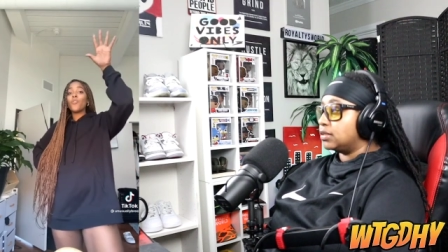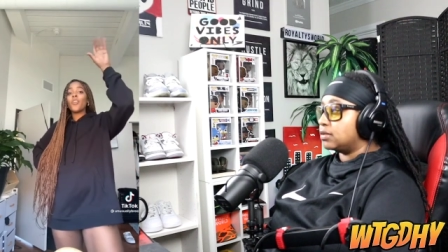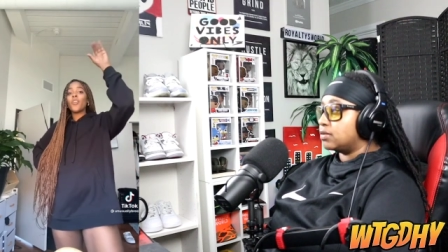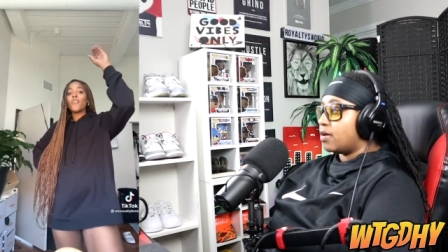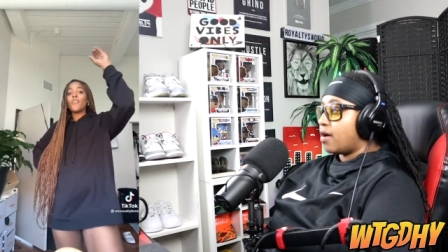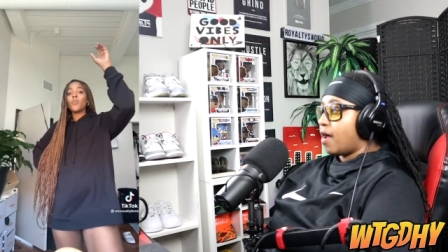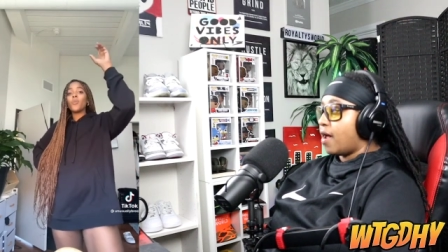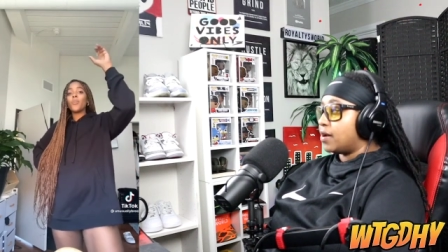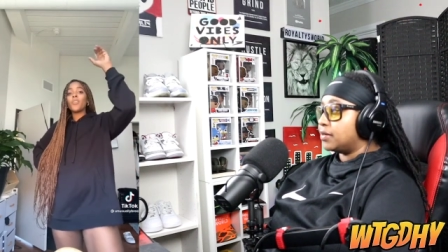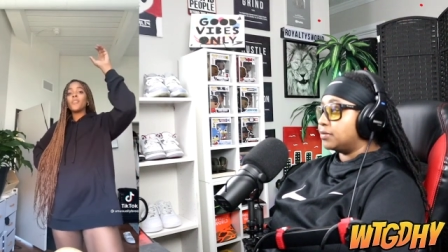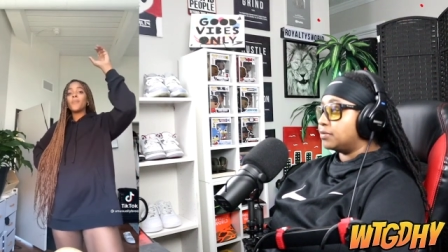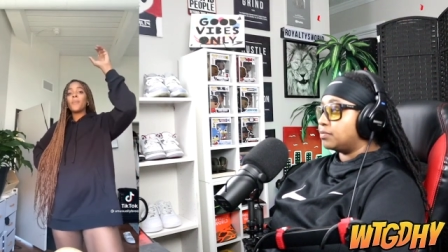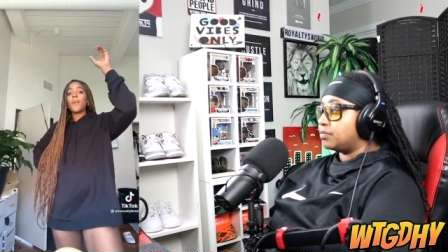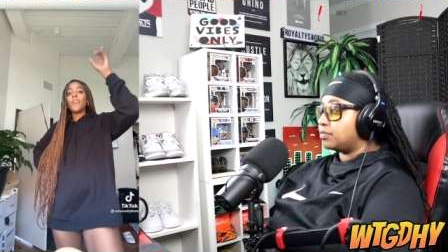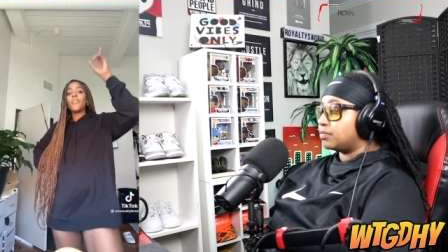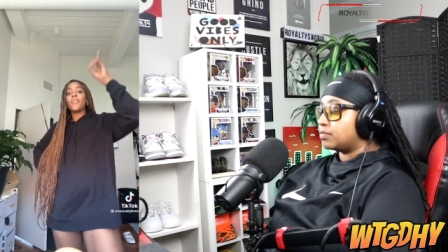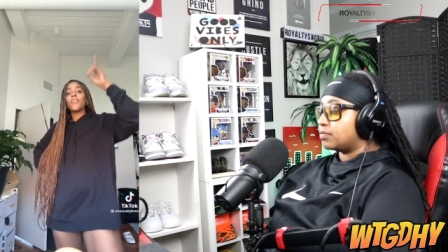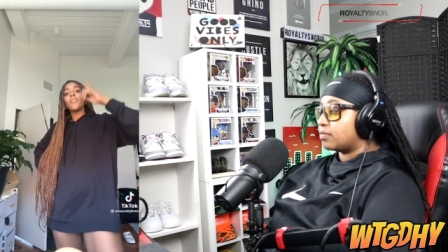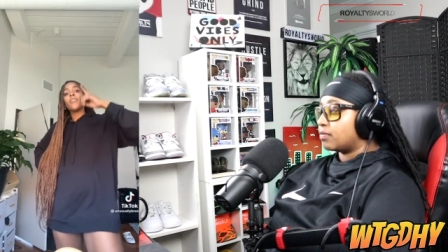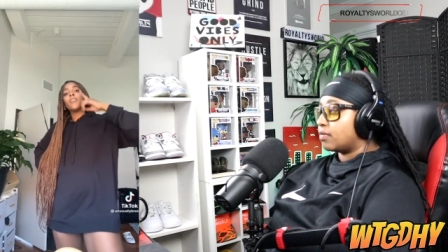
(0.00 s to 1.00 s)
if you
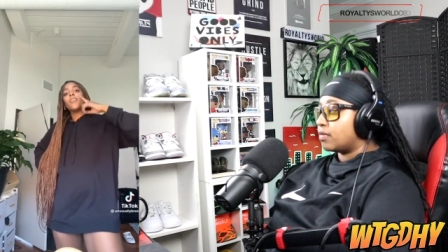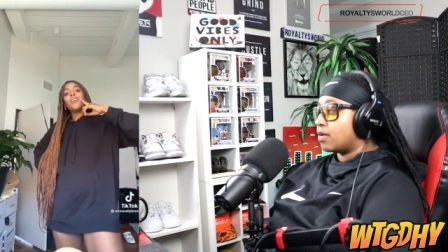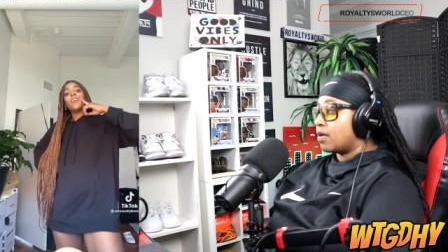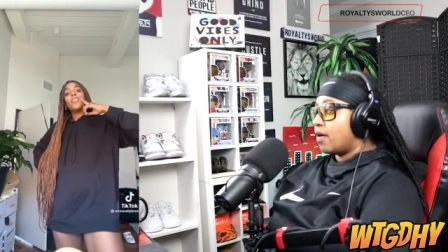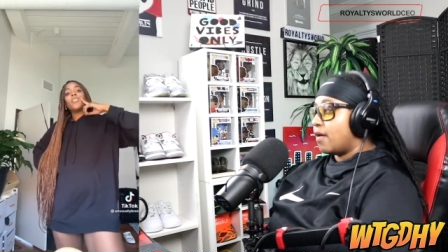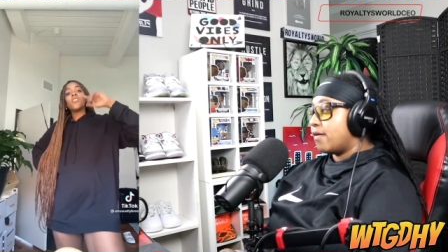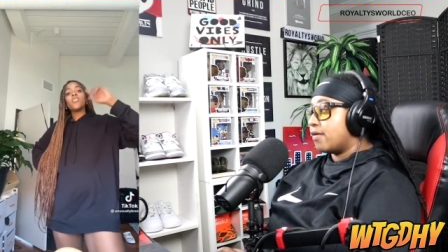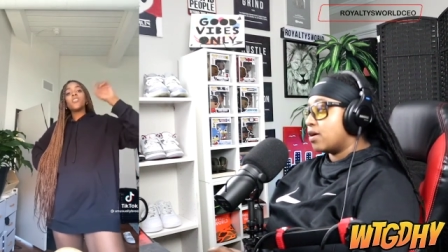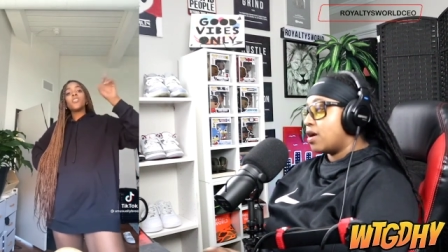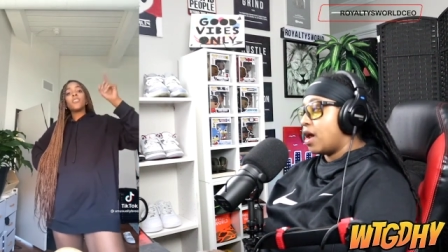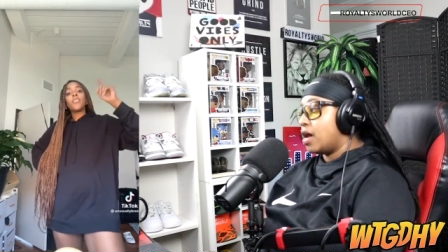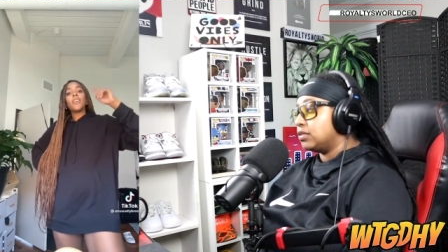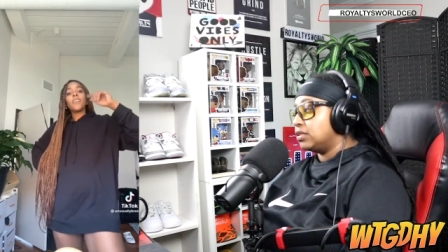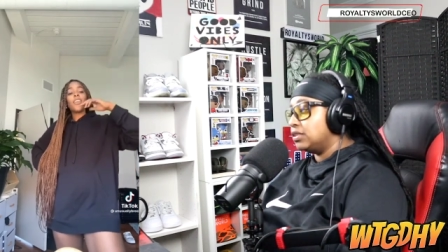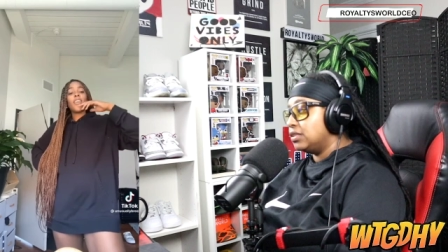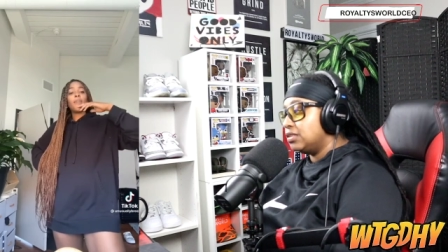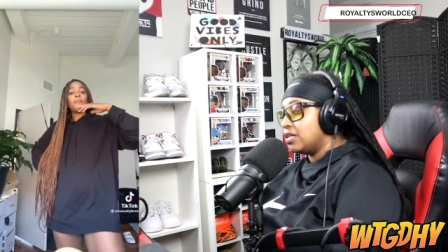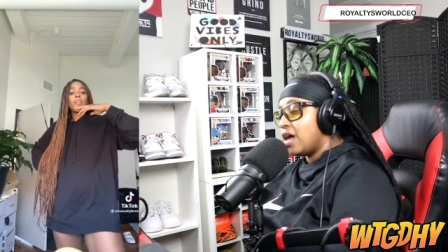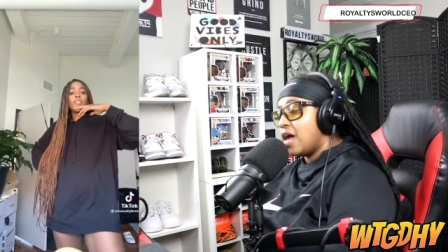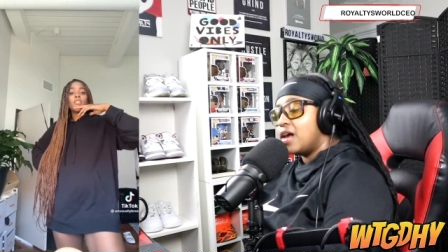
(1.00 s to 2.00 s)
expanded the shit that
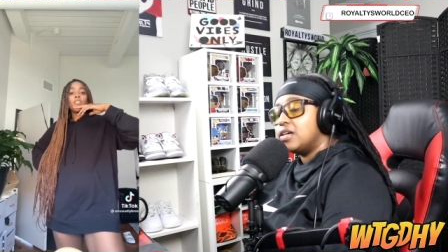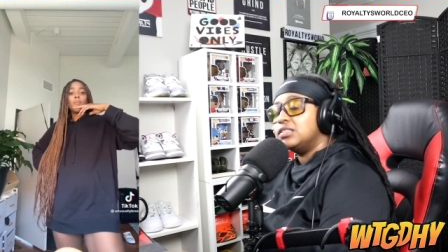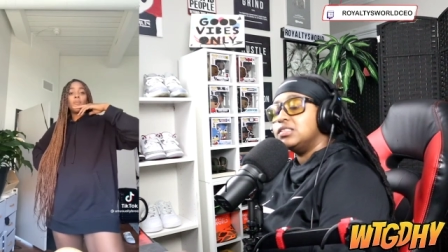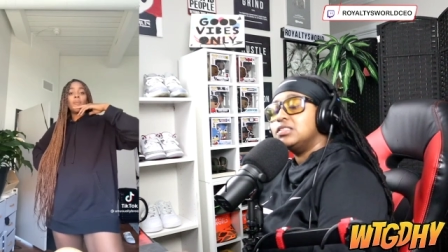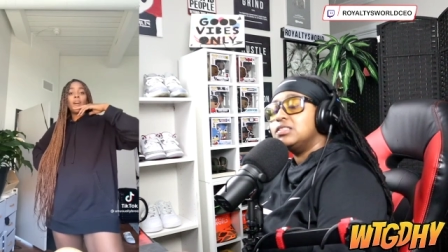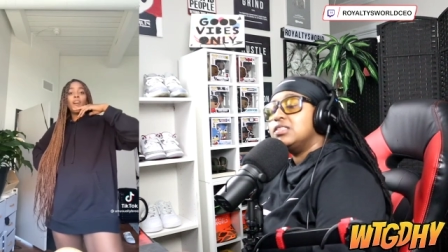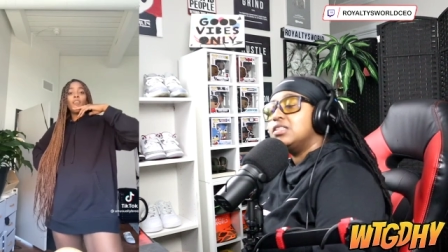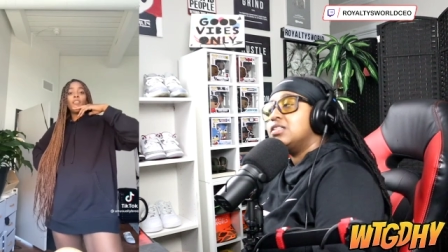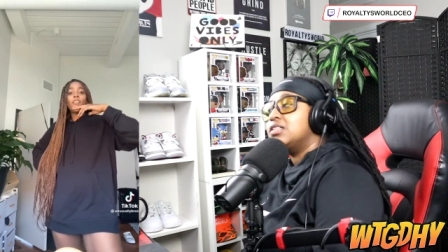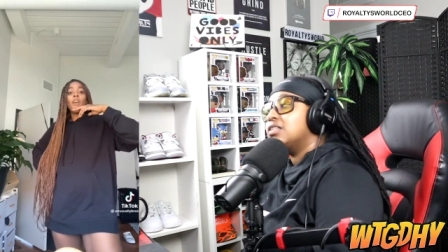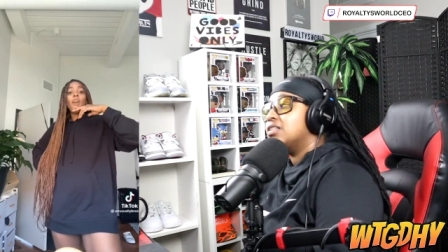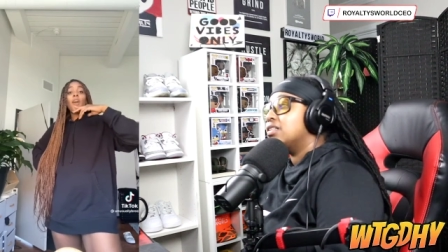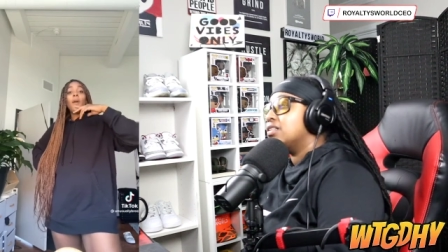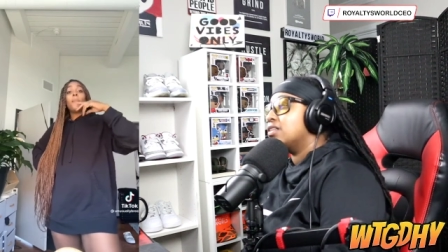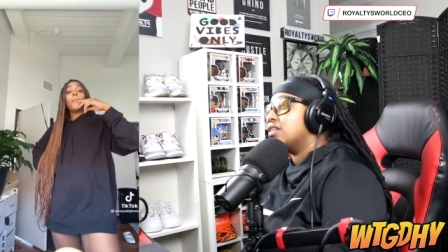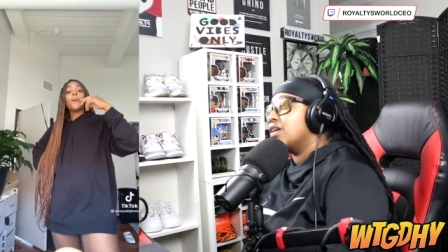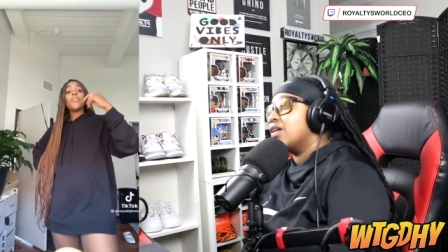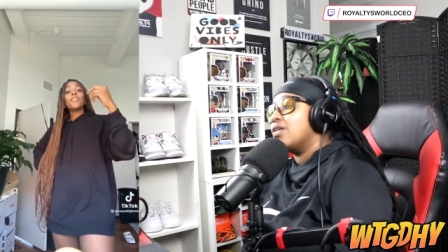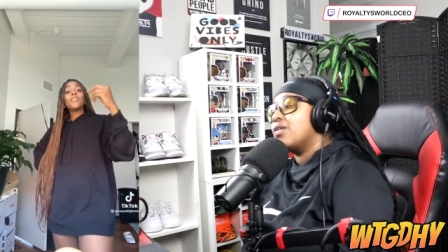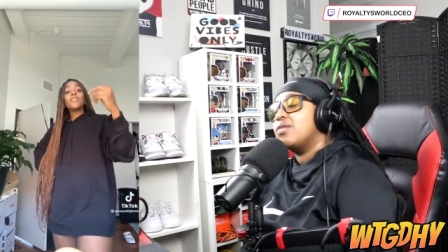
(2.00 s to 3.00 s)
came out your mouth.
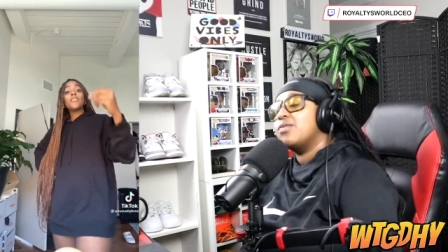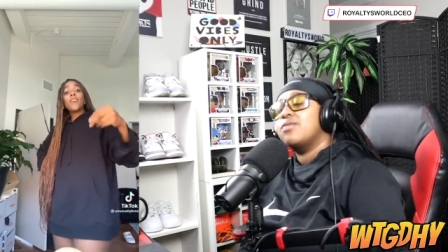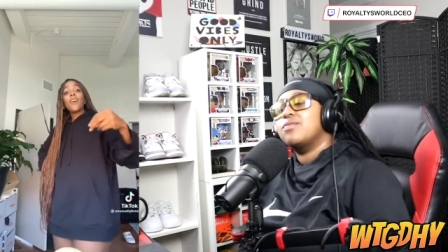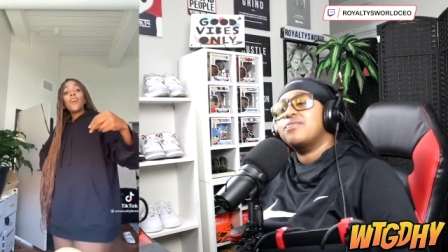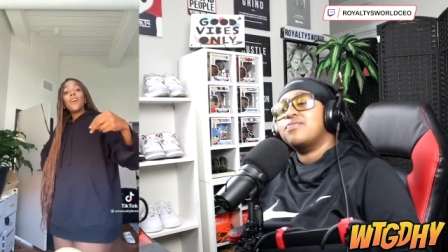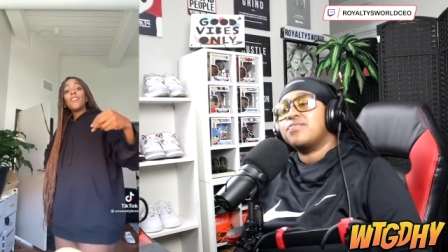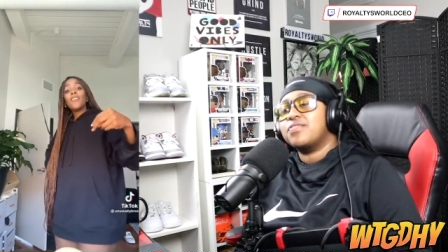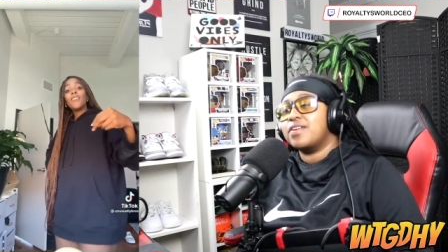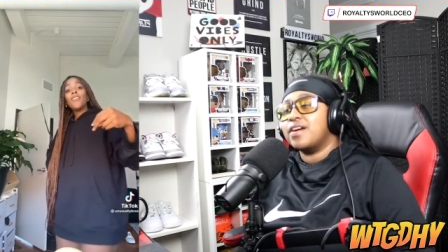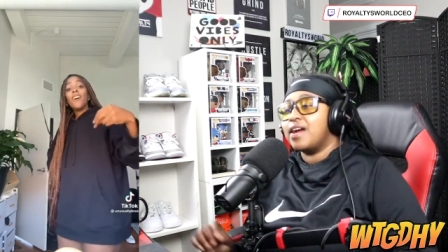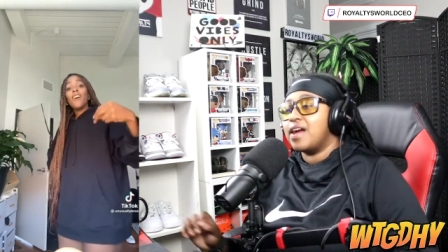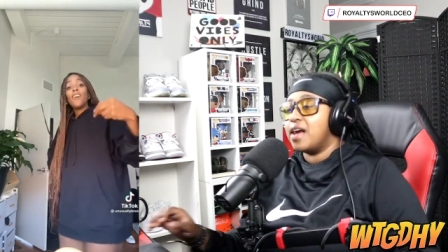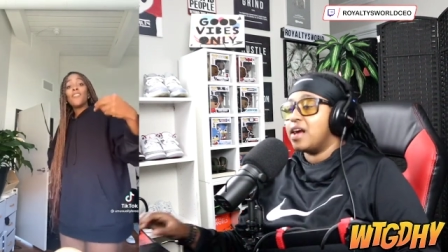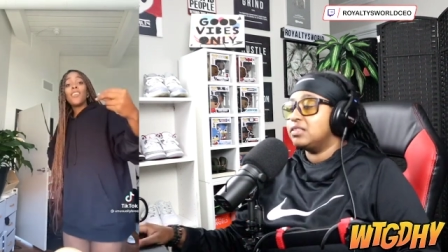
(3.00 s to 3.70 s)
But no, instead of